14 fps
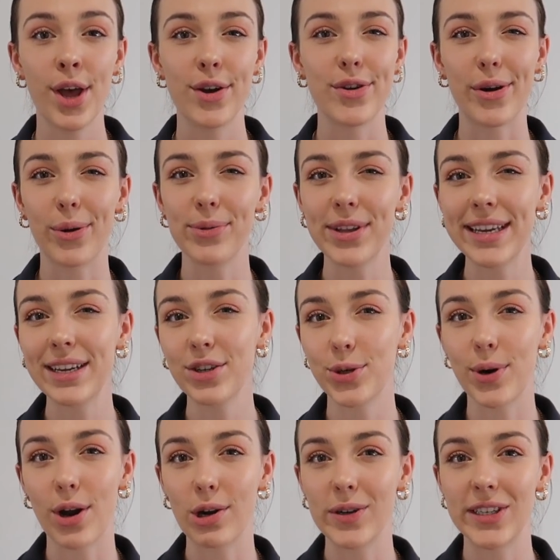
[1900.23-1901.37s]
Not only in
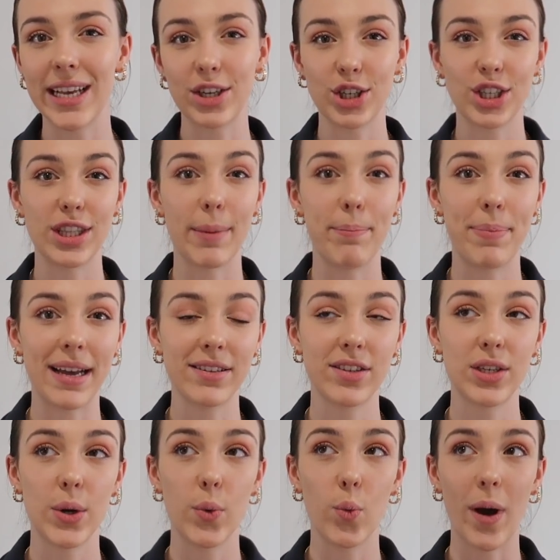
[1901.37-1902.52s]
Toronto is that just the
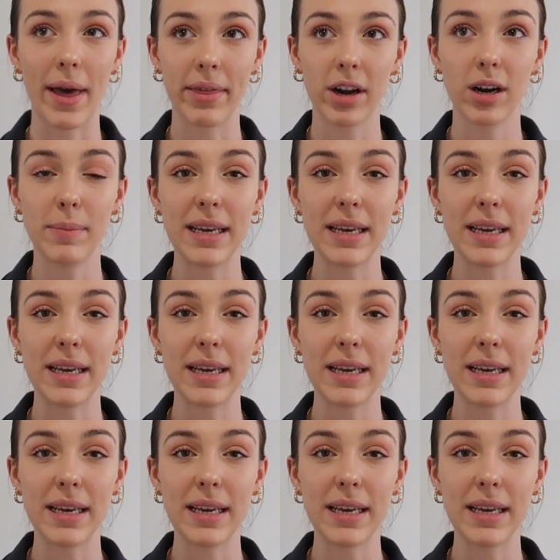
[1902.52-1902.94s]
best weather,